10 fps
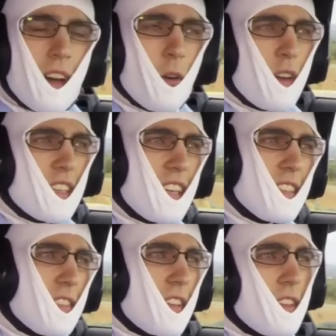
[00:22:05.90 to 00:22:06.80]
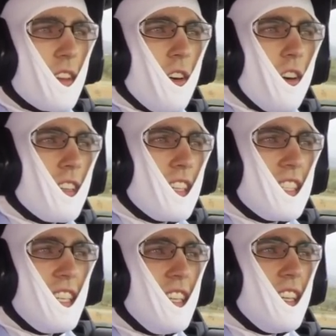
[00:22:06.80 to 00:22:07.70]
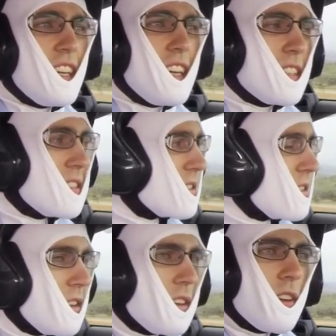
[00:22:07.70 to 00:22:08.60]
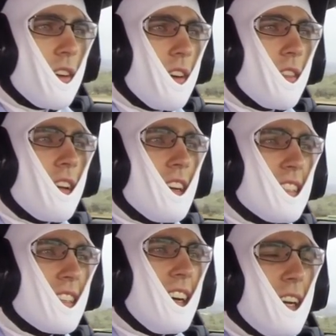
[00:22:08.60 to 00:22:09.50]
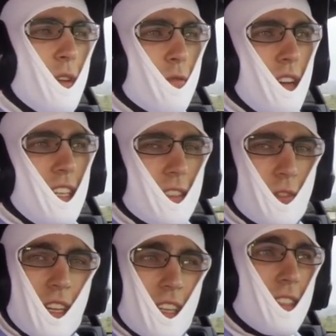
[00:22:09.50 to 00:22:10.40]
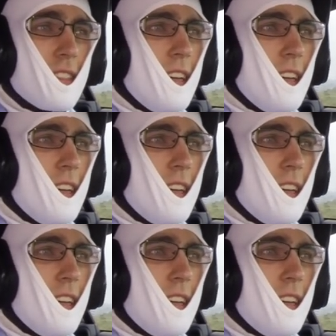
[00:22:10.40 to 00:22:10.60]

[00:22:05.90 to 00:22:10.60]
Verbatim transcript: Now we are testing the Audi TTS on the Ascari racetrack in